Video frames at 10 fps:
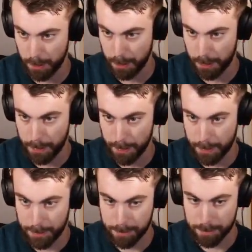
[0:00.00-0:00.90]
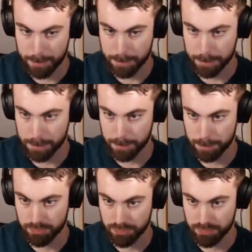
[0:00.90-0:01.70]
Nothing is said.